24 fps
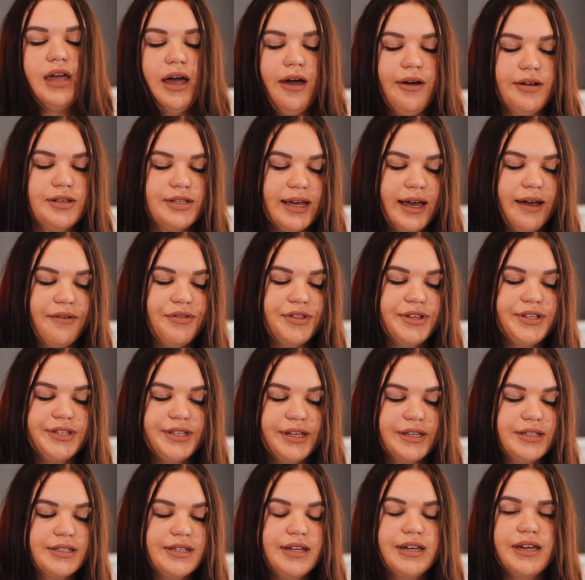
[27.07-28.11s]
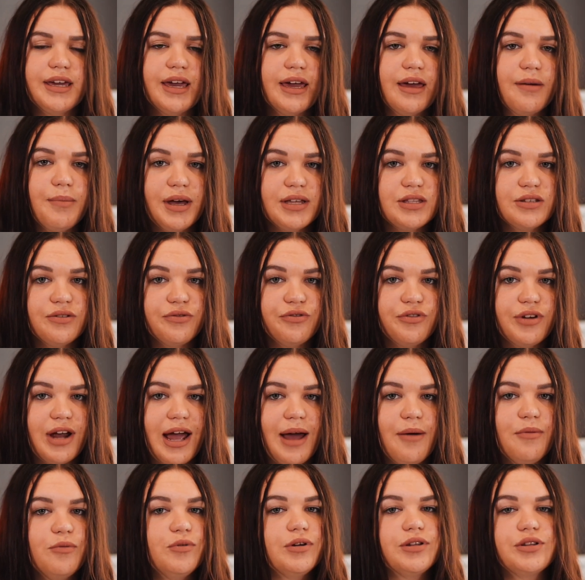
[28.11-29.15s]
I also have the 16 gigabytes of
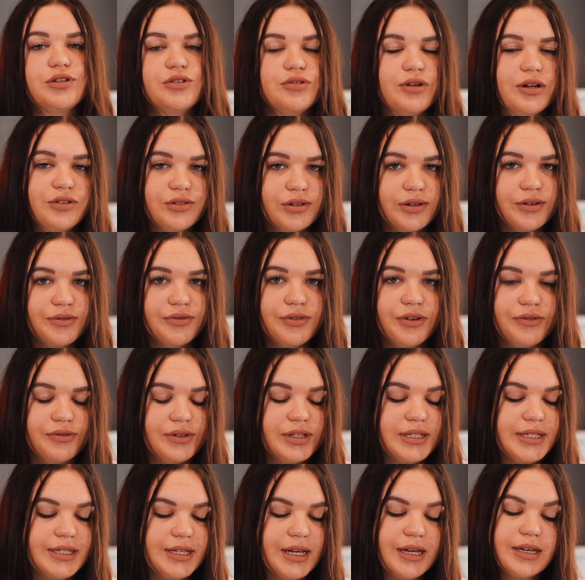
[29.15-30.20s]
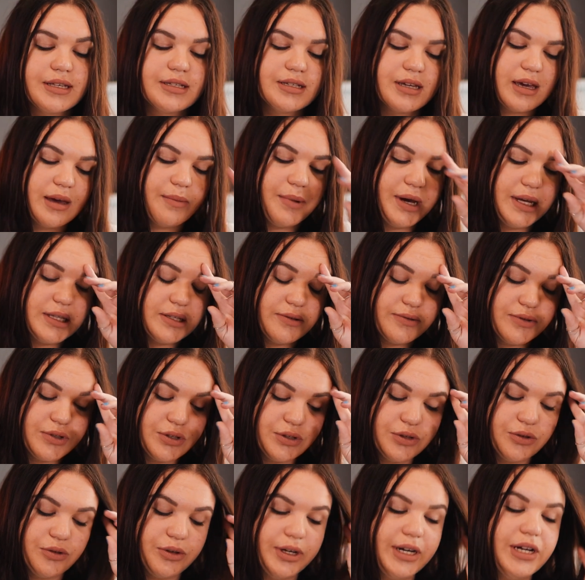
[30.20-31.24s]
RAM with 256 gigabytes of
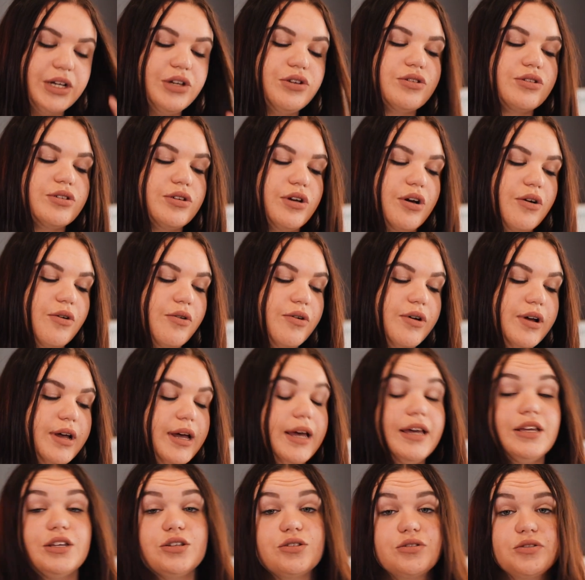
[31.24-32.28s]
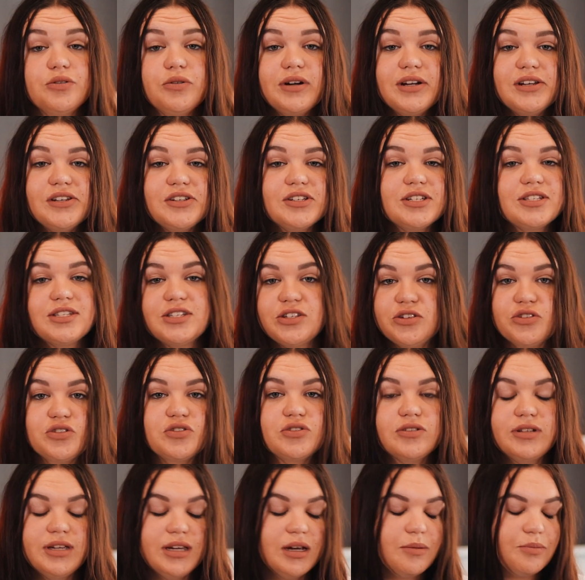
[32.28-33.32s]
storage. So storage is
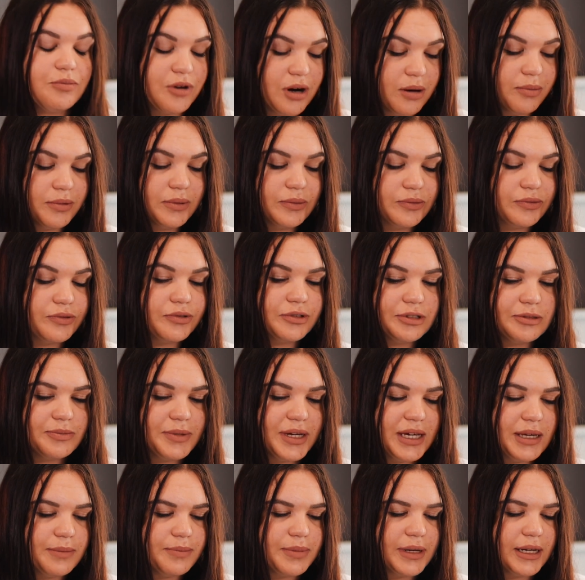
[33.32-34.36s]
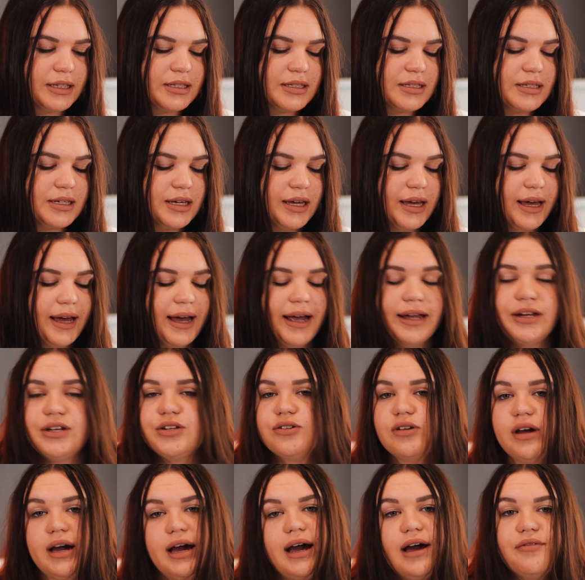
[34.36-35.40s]
usually a problem for me, but I
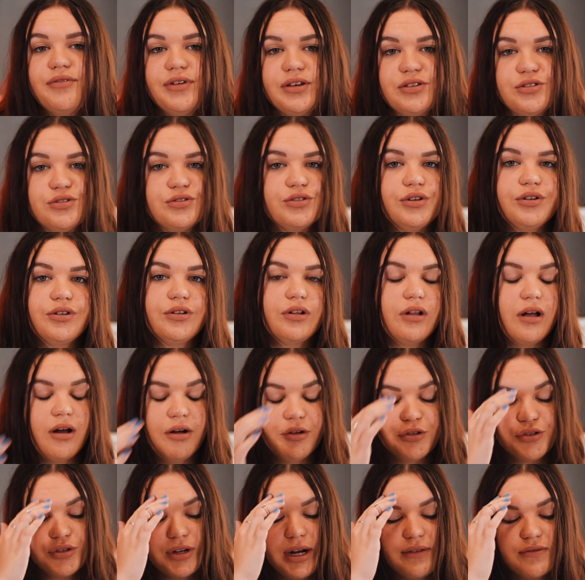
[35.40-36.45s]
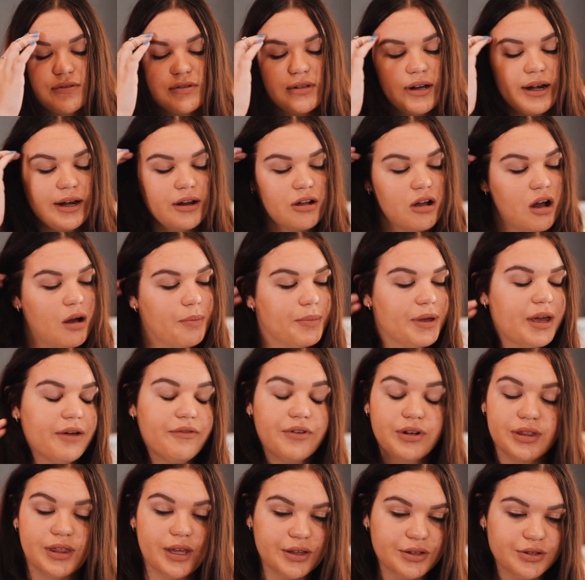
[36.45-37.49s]
do have external hard drives that I copy
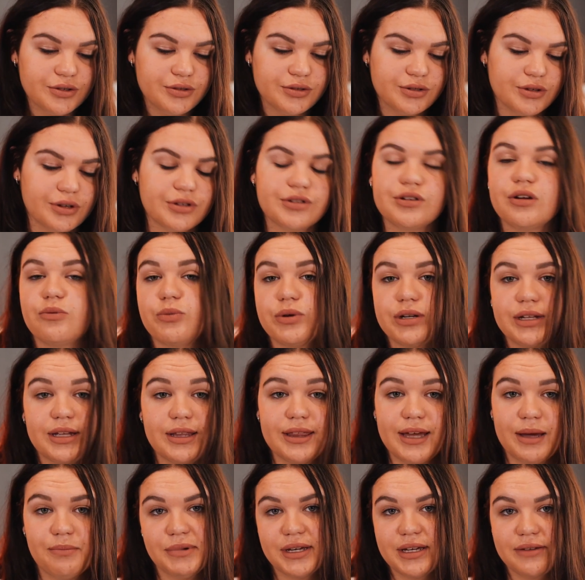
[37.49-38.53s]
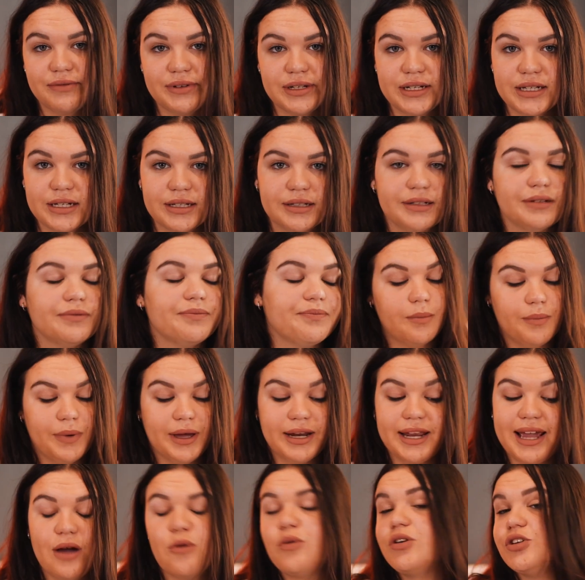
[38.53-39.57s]
everything to, so it's not really that big of a deal.
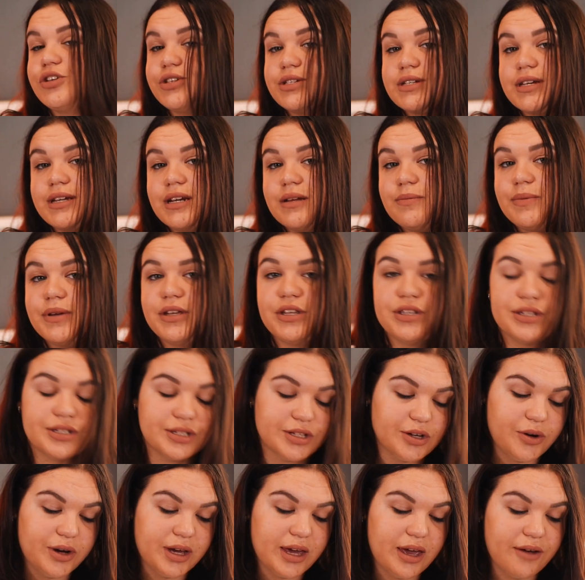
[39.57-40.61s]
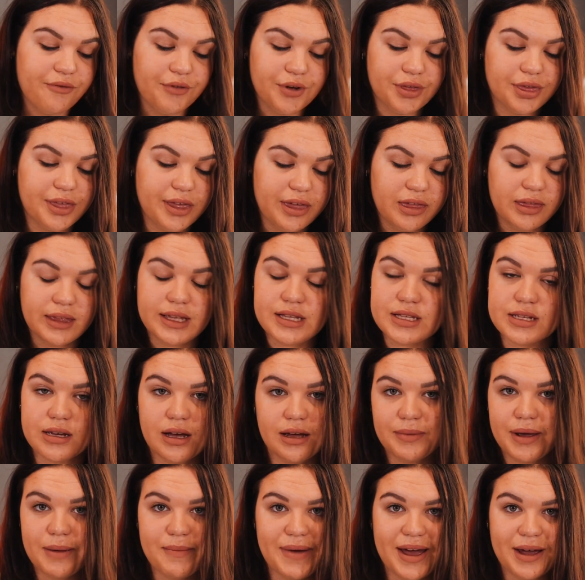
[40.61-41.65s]
But yeah, we're just going to be showing everything that's
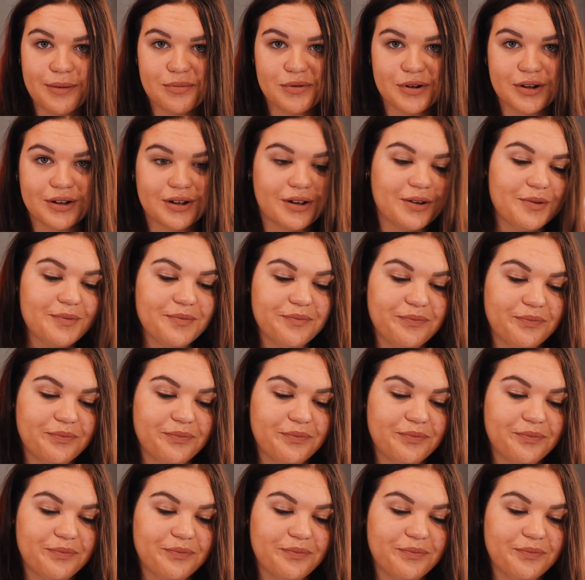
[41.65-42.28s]
on my MacBook.